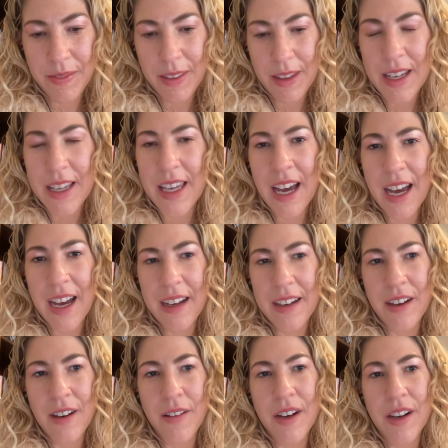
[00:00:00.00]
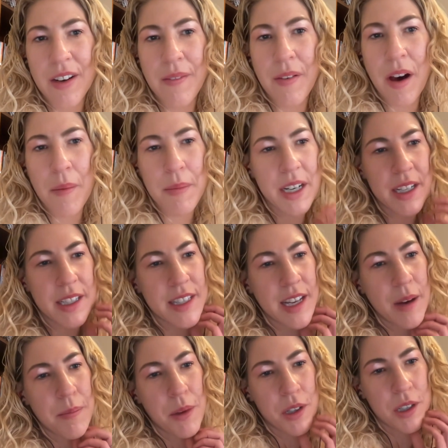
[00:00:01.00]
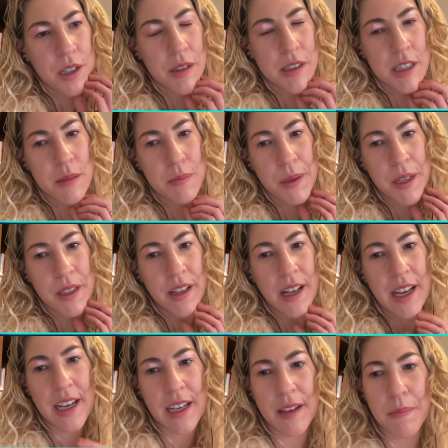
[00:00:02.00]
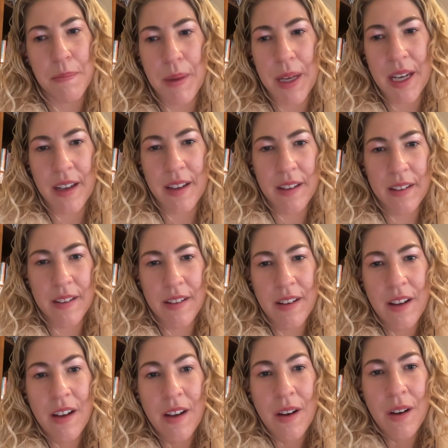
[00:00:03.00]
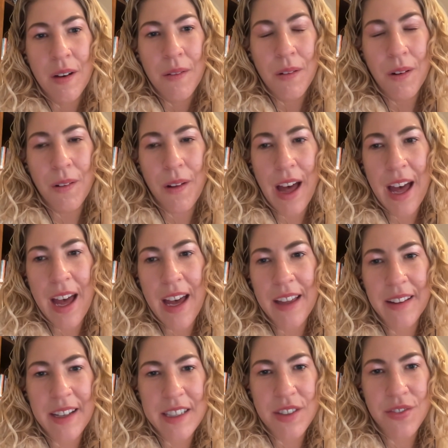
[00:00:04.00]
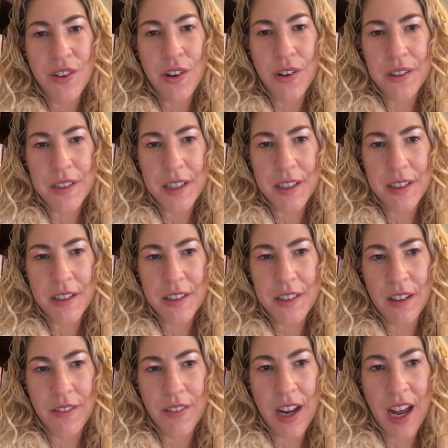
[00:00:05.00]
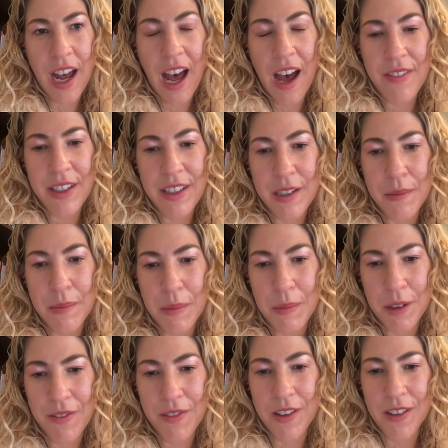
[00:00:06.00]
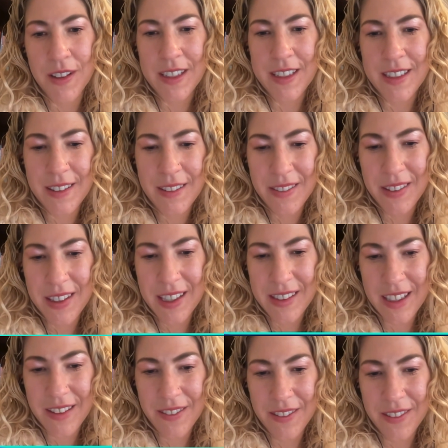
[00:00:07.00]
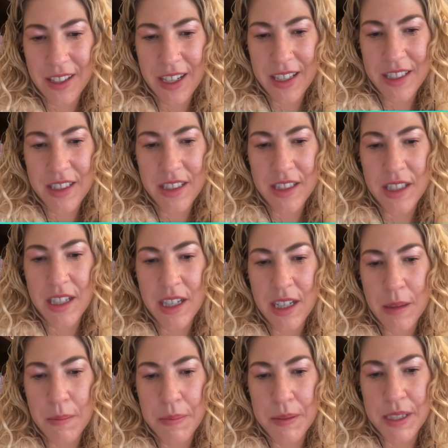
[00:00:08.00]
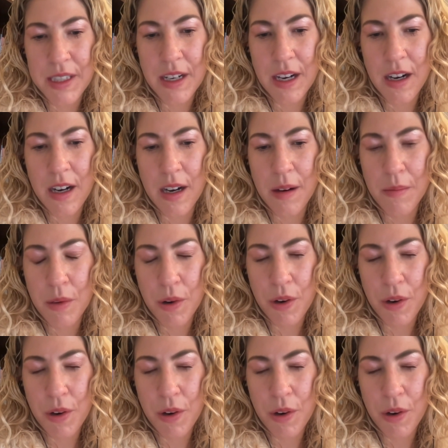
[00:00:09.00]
Yeah, no, an example could just be like being, well, less focused on yourself and having to be more focused on things like relationships, or